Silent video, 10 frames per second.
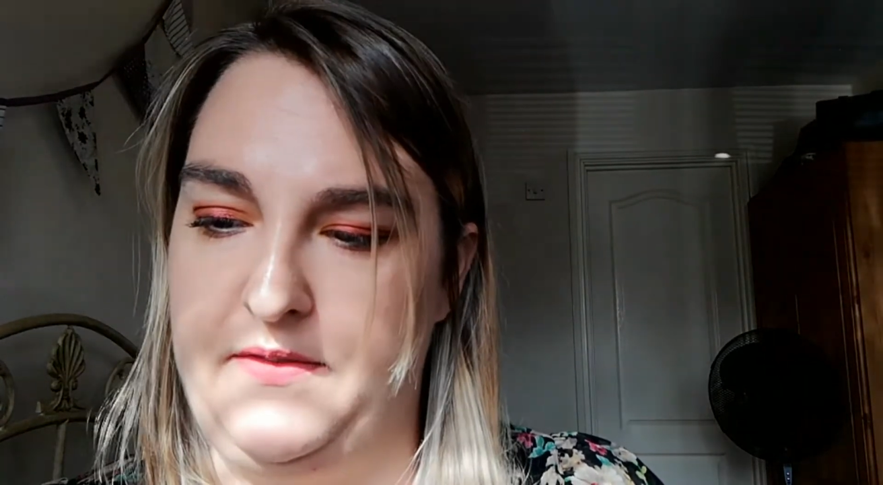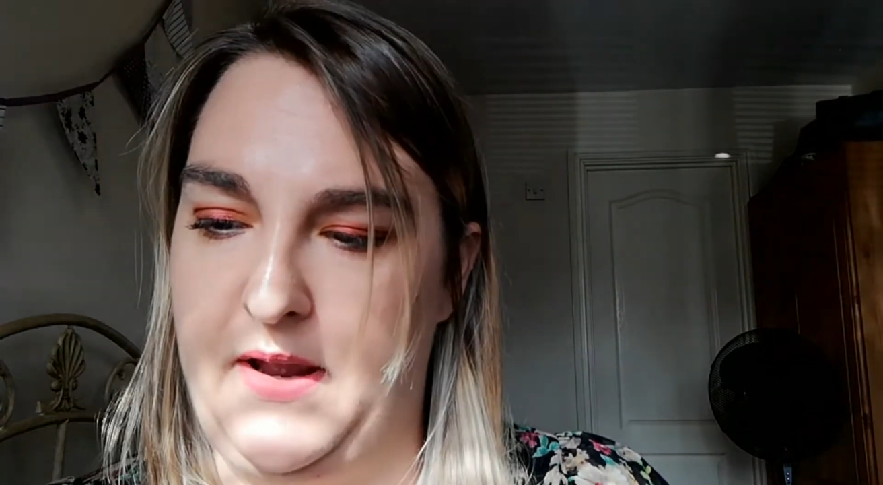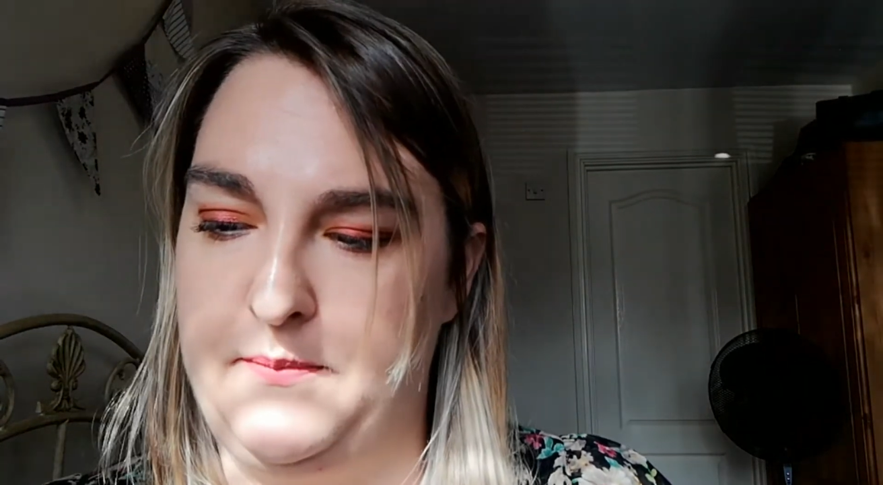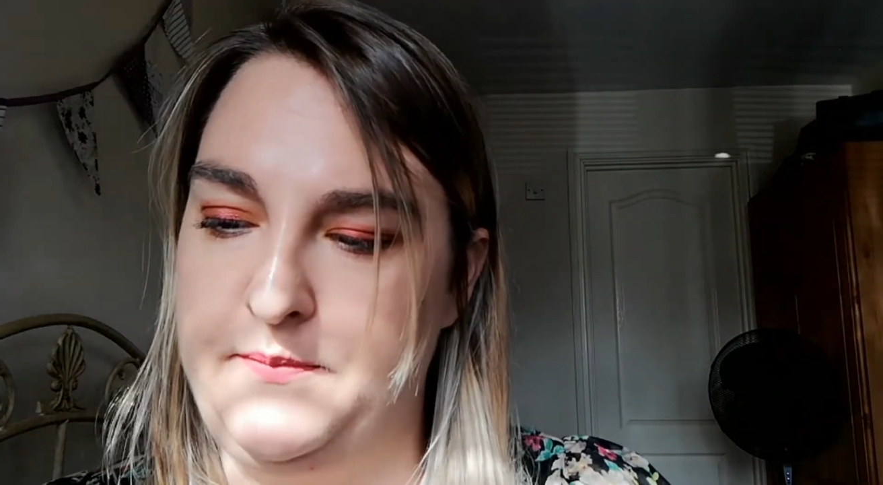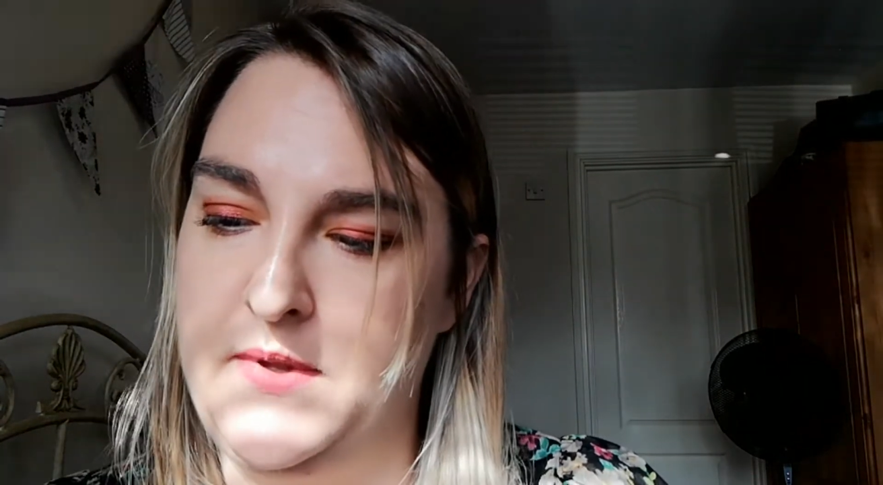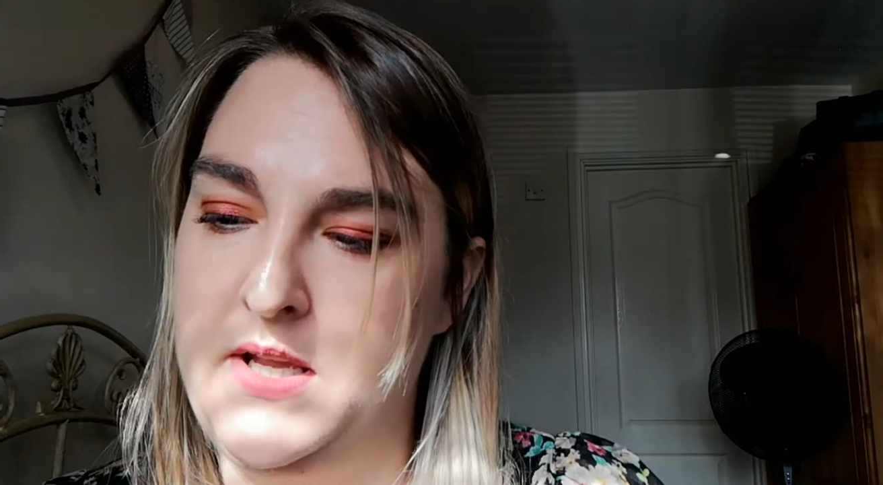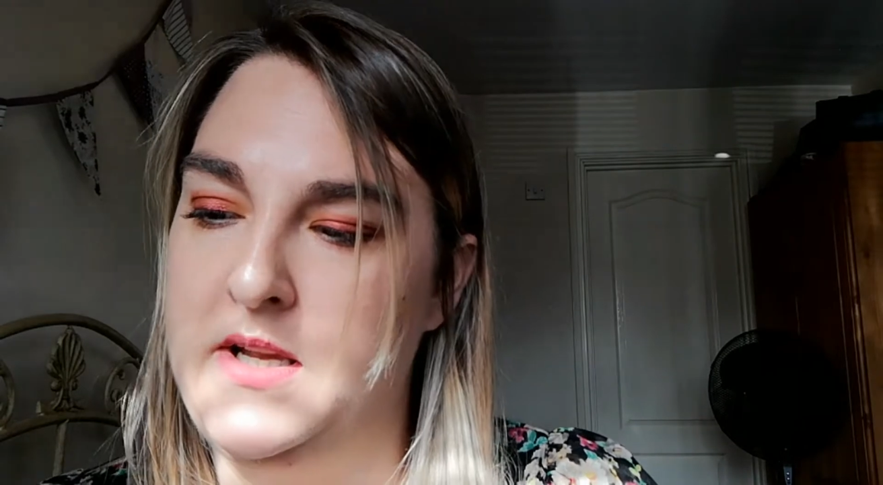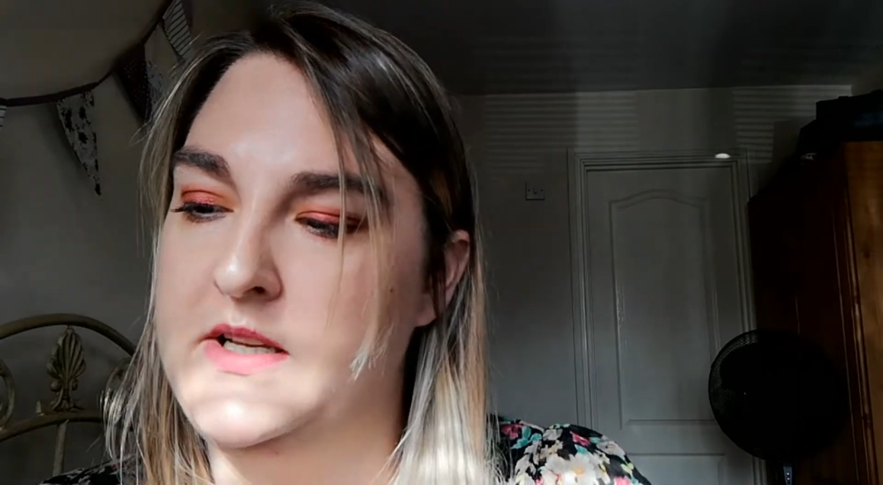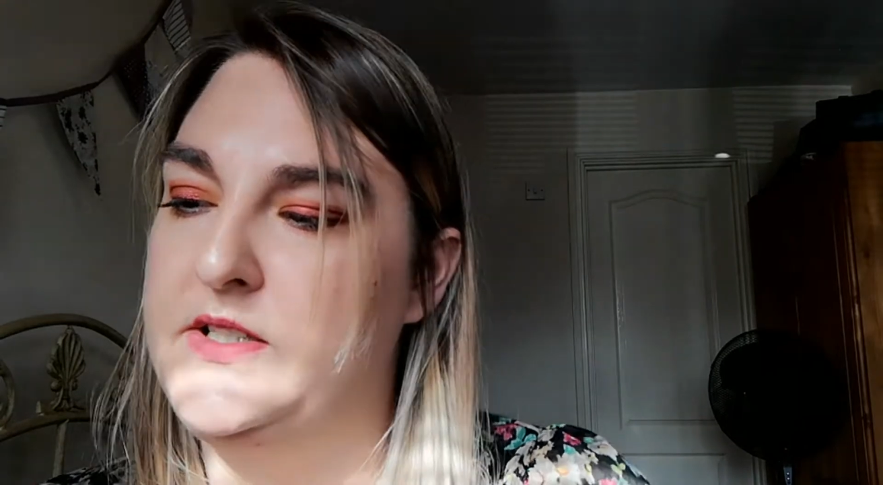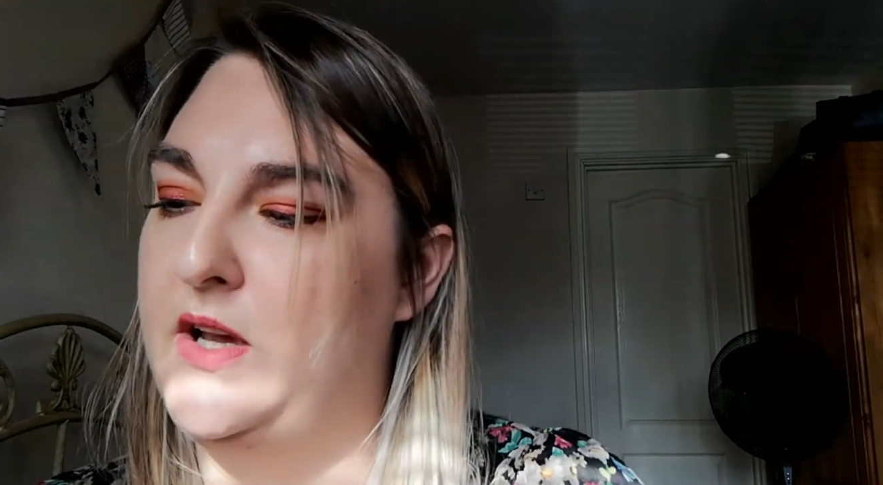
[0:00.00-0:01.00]
Yeah.
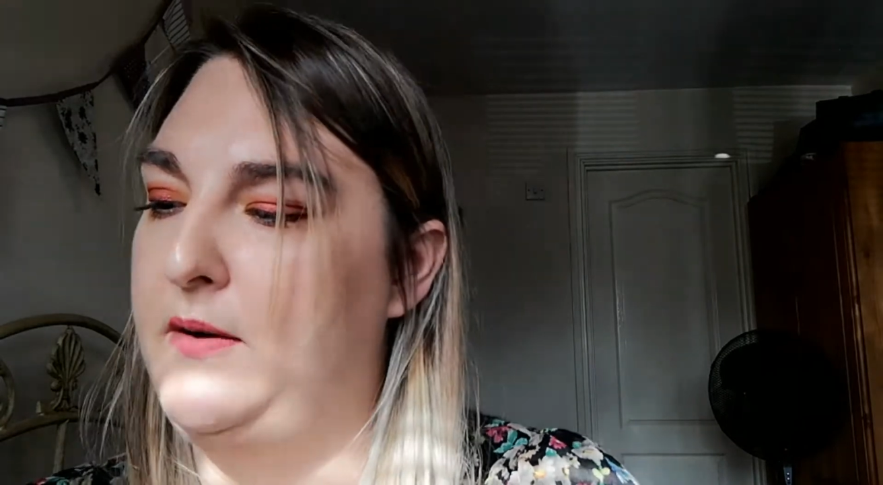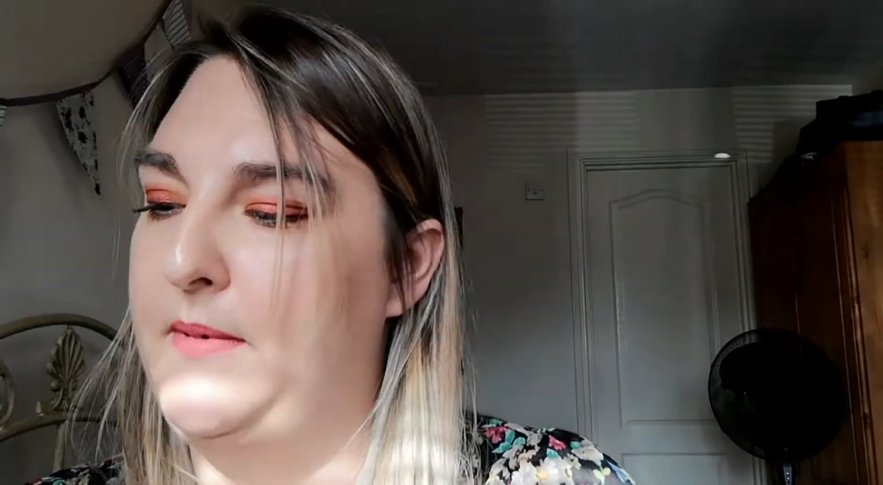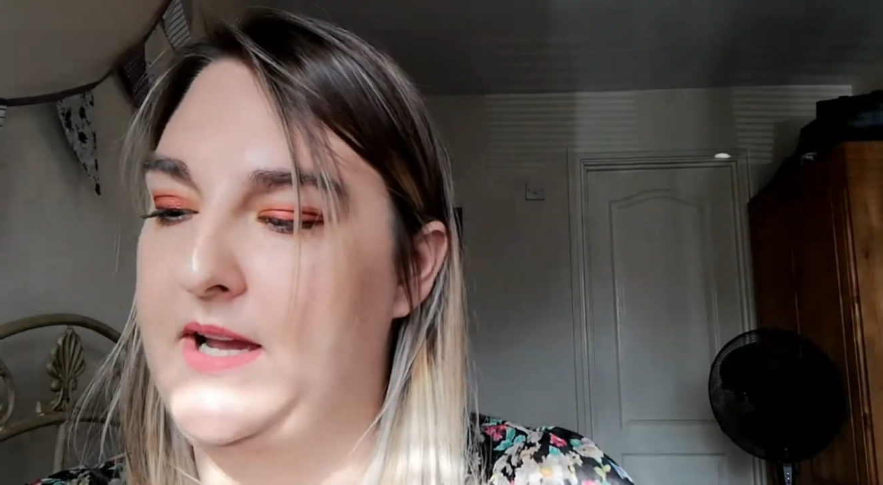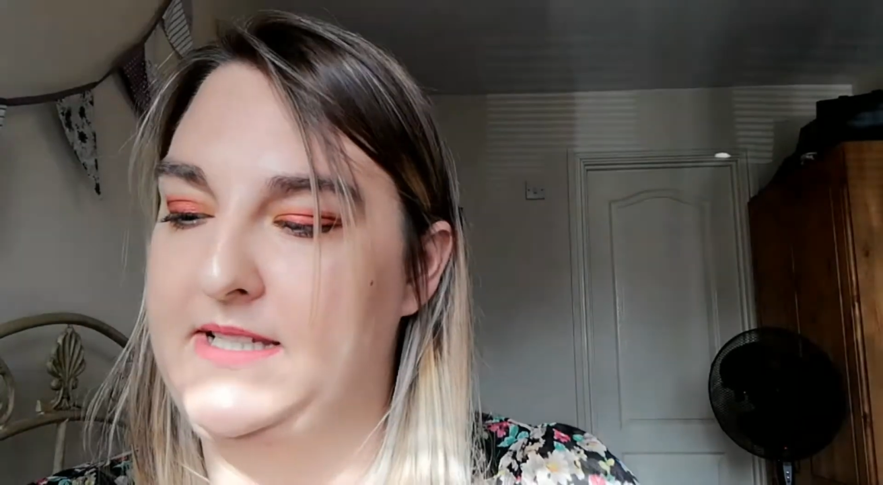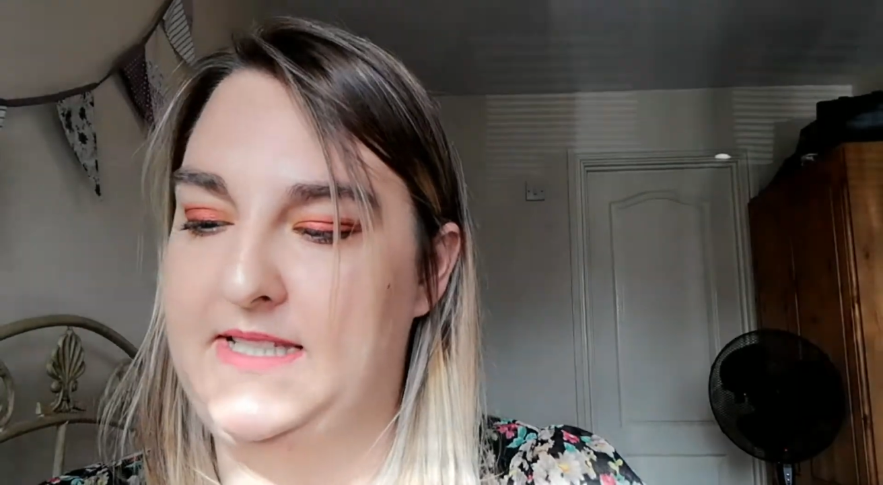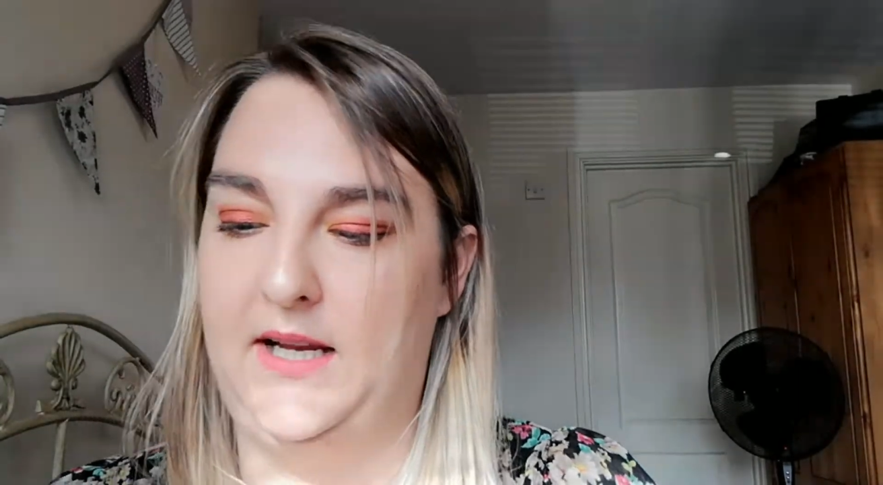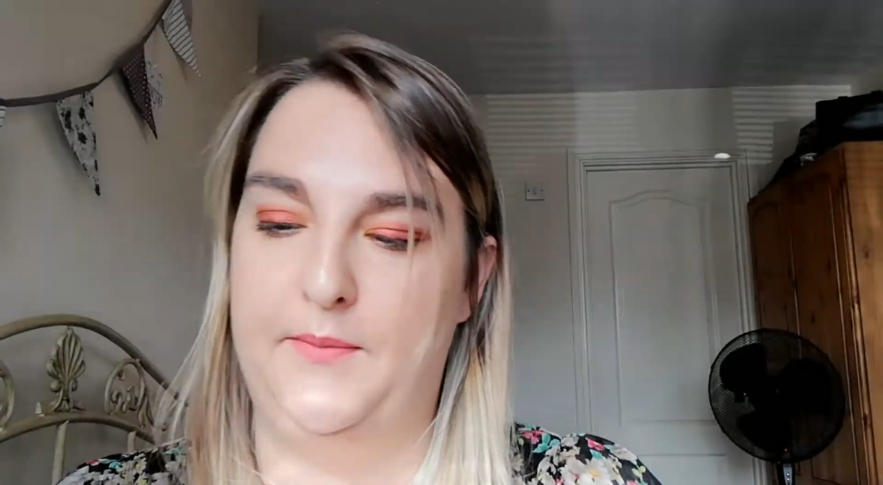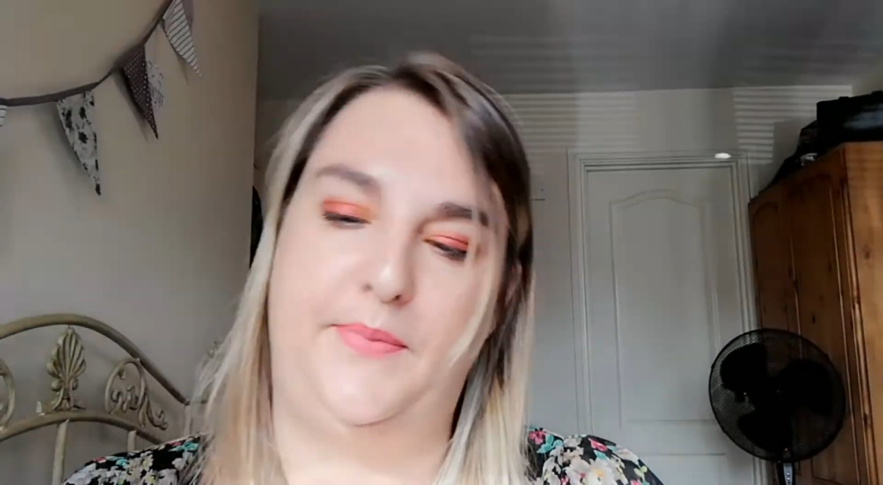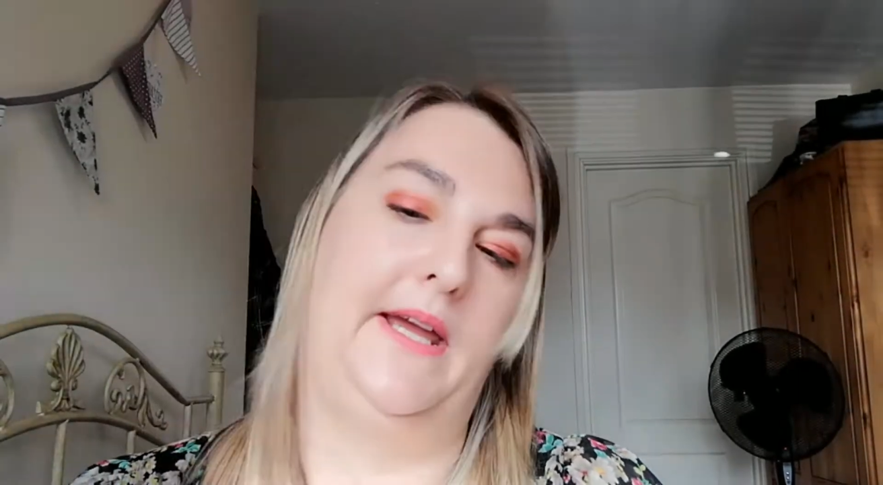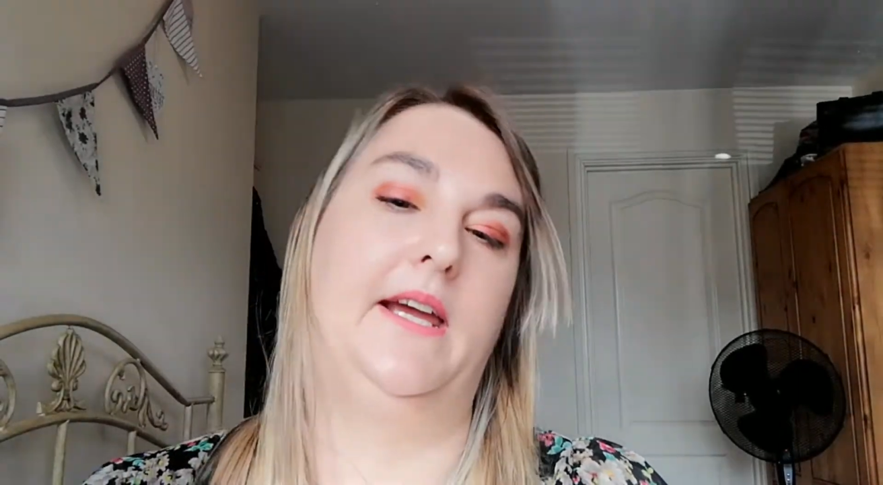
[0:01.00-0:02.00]
So my
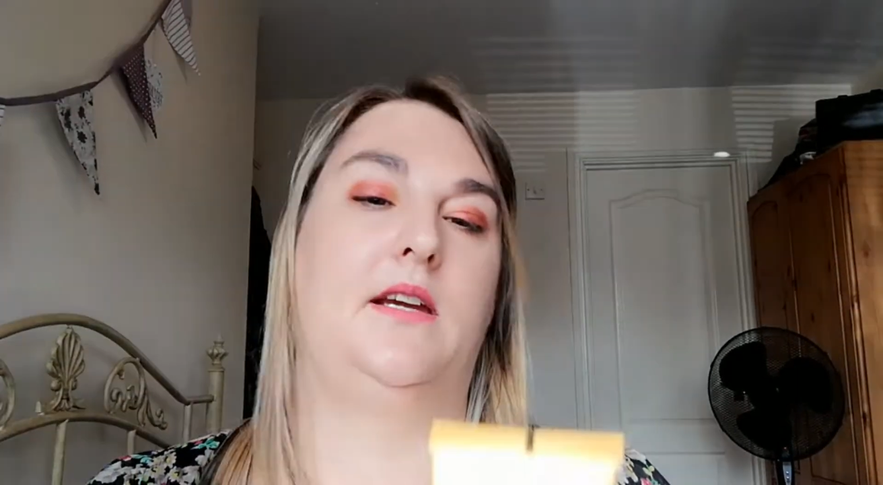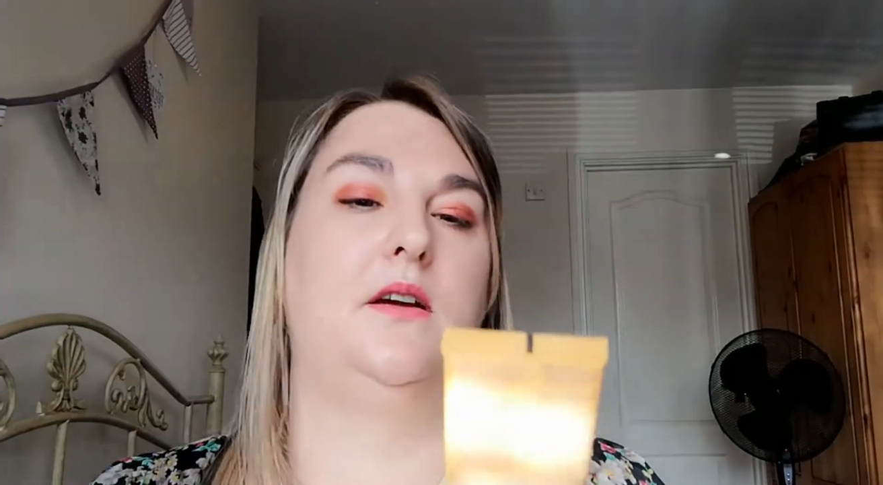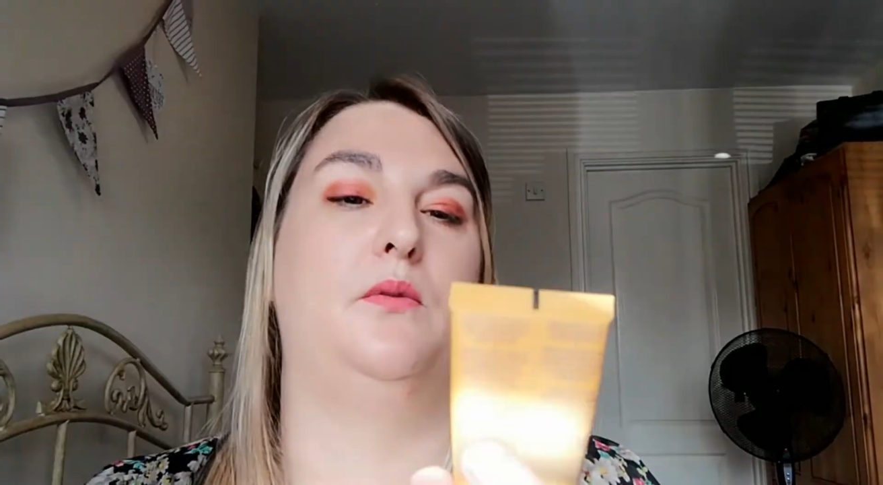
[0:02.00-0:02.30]
second pick